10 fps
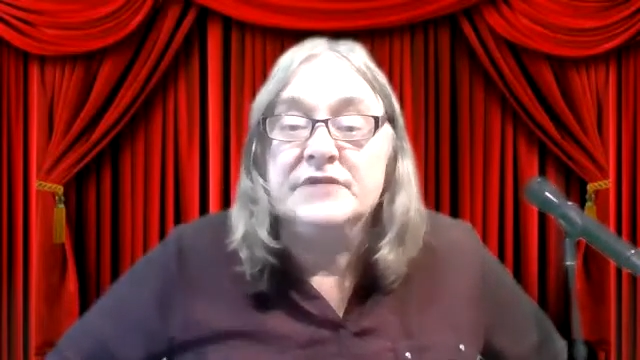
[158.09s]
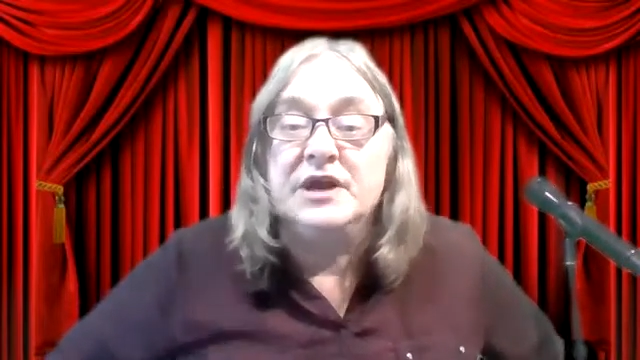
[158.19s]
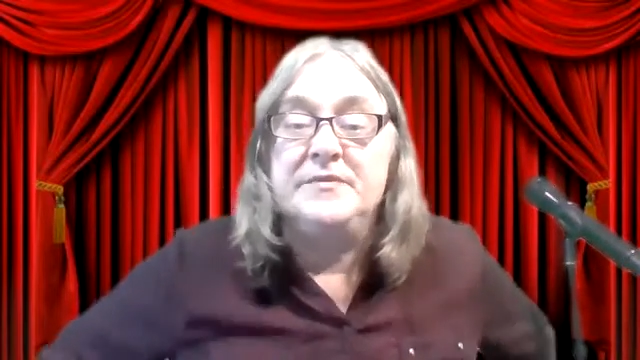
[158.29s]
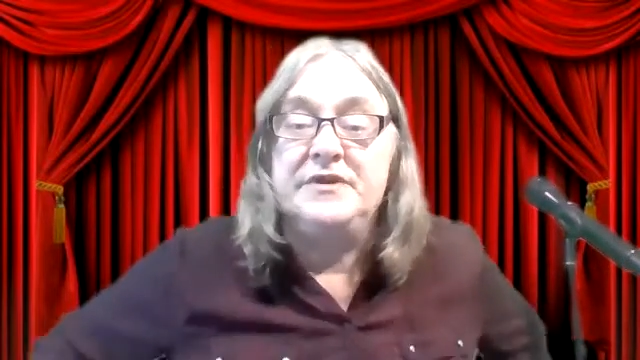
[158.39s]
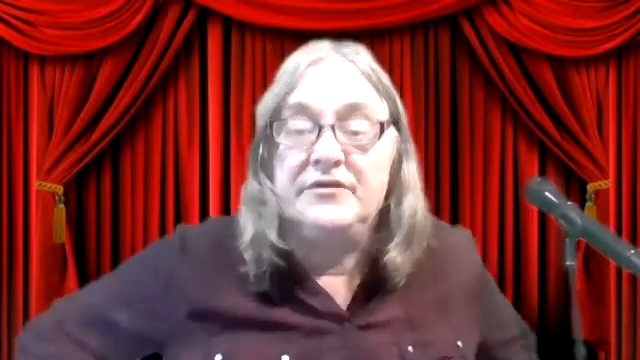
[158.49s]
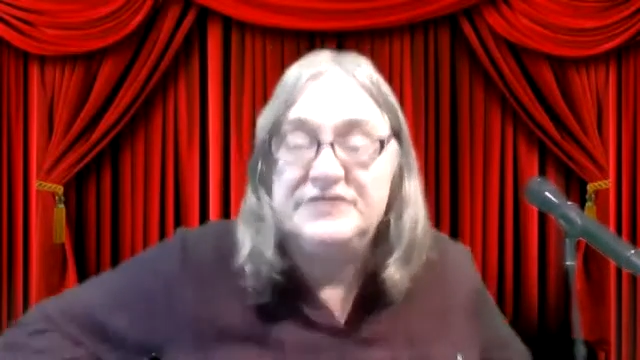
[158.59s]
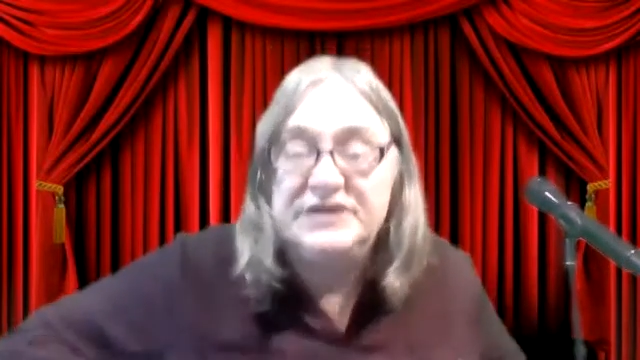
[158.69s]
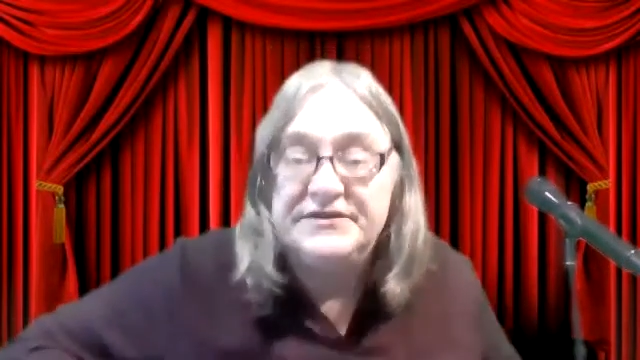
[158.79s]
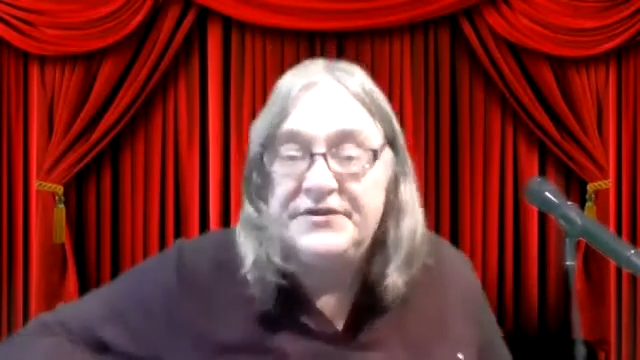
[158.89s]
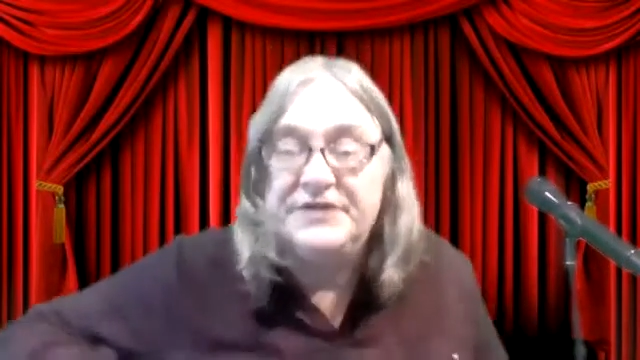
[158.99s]
I mean,
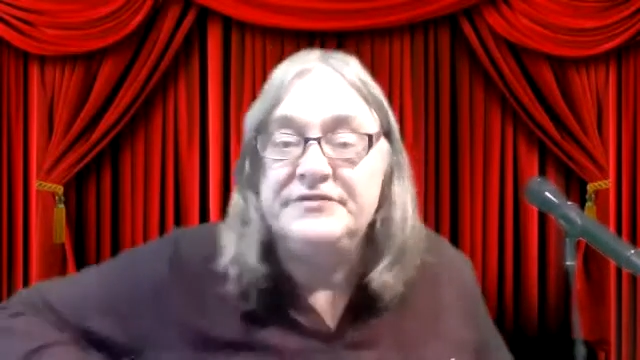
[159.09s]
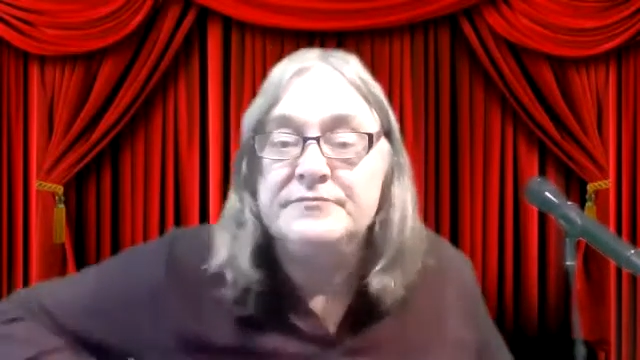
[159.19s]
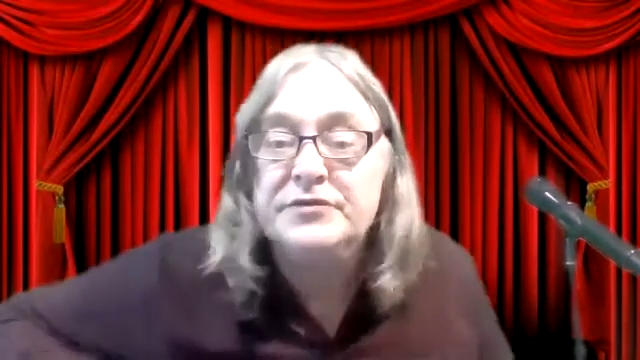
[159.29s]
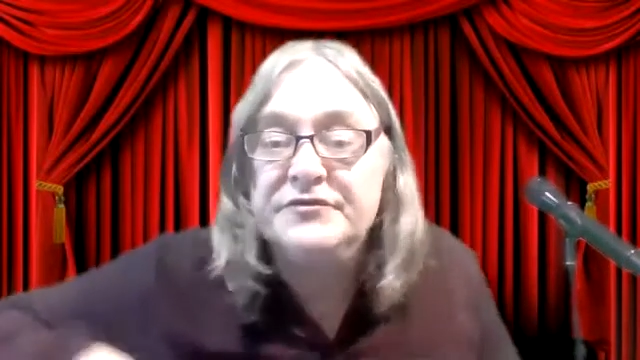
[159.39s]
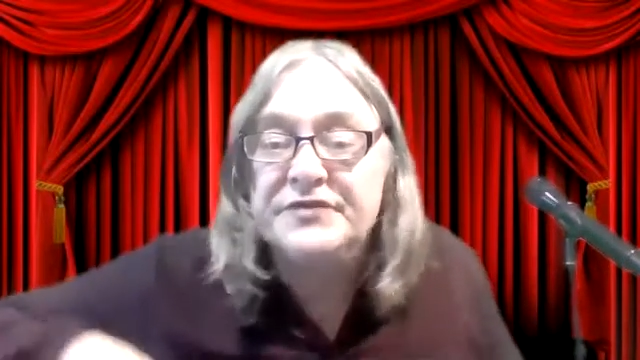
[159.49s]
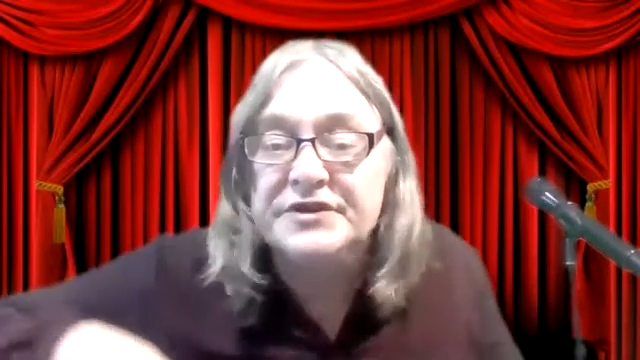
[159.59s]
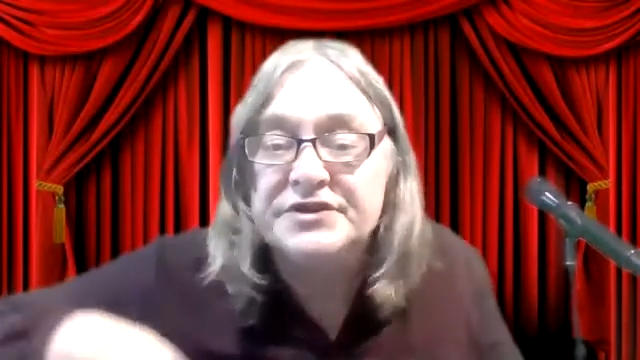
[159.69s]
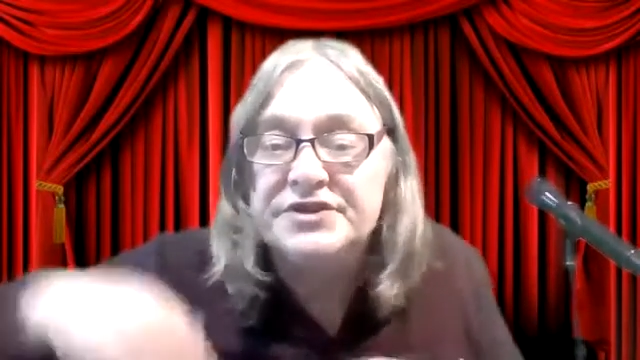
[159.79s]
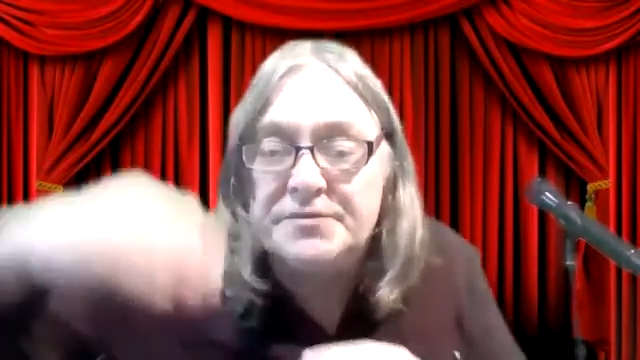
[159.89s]
obviously if I move in so